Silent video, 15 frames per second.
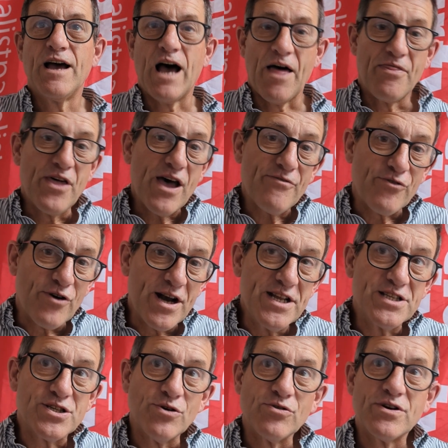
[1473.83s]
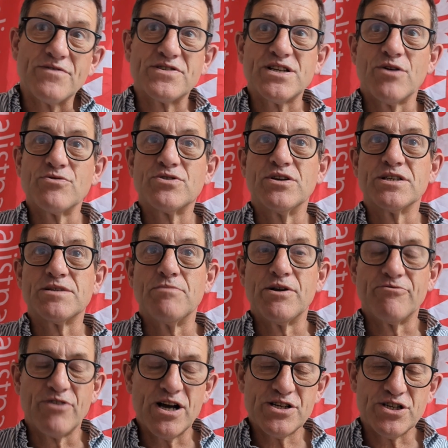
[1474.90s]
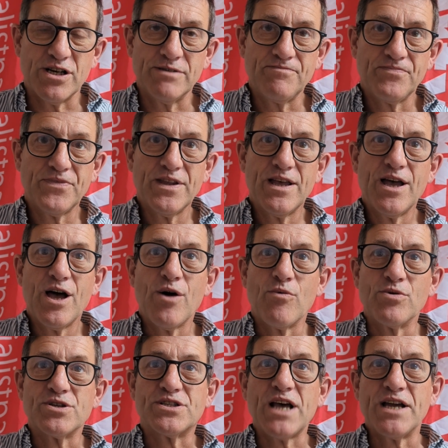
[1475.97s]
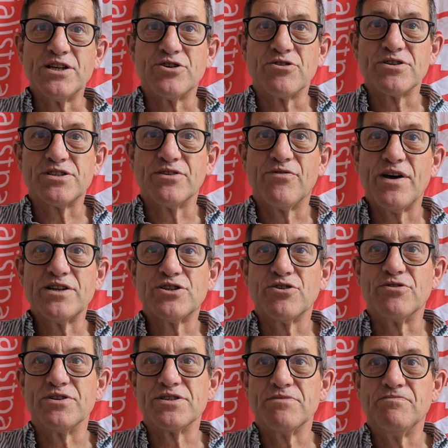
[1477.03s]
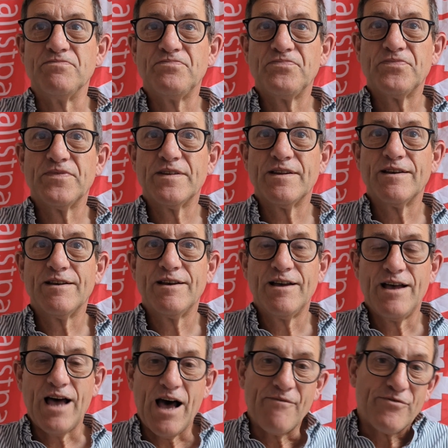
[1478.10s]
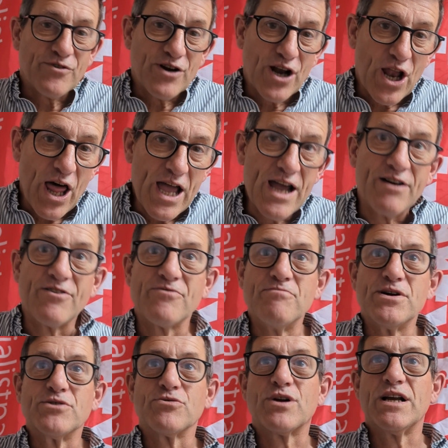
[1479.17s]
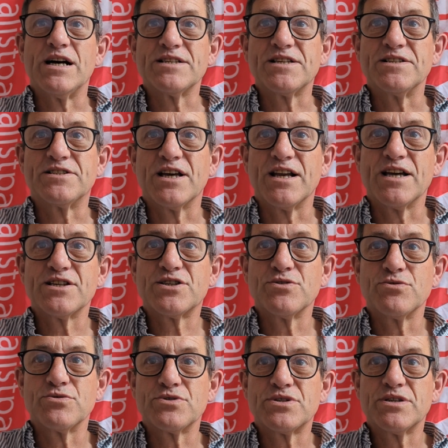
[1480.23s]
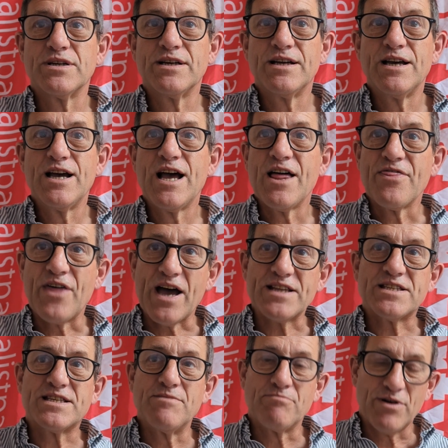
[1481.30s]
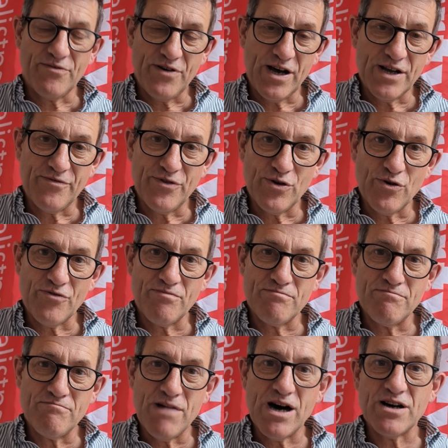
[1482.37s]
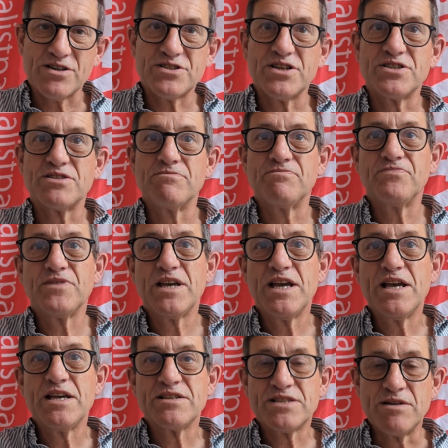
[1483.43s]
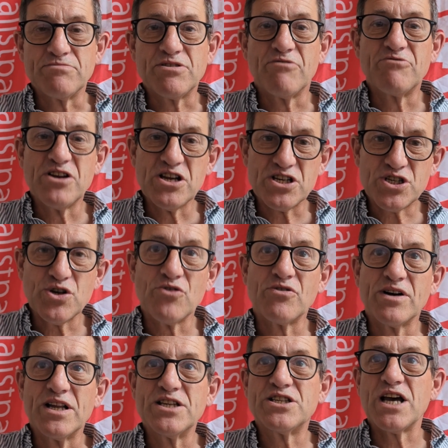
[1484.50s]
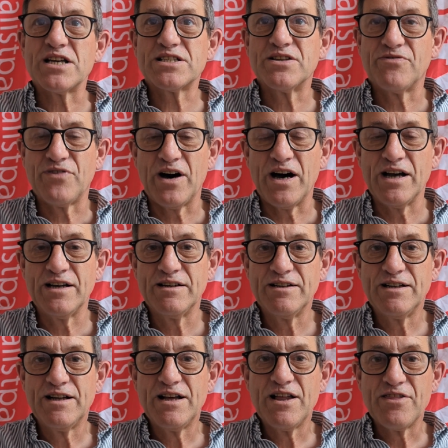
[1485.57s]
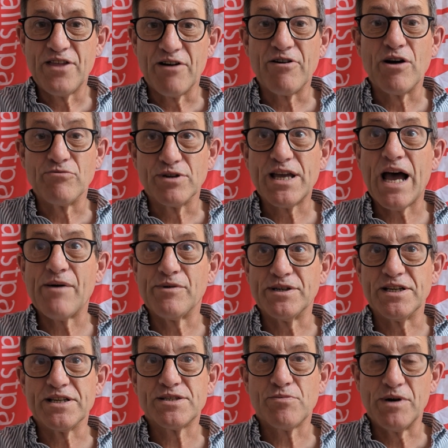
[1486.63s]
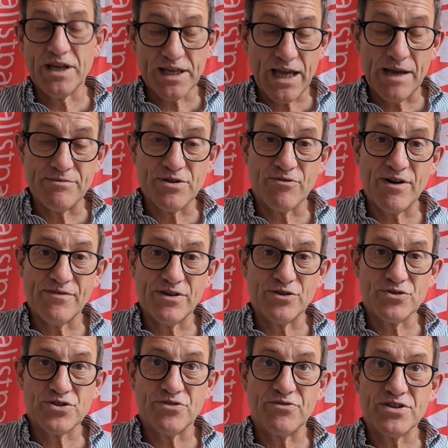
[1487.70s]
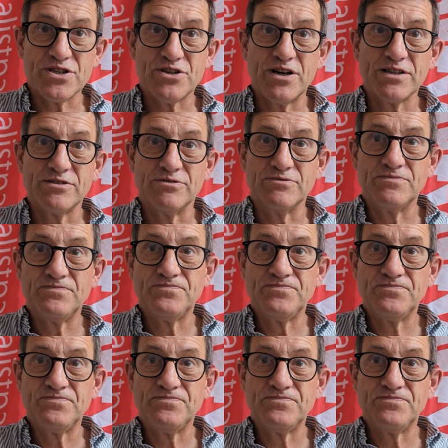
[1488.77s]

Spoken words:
and therefore any talk of socialism in Russia was dangerous adventurism. And for a layer of middle-class intellectuals, that simplified view of Marxism seemed to reassuringly justify their own cowardice when it came to revolutionary struggle.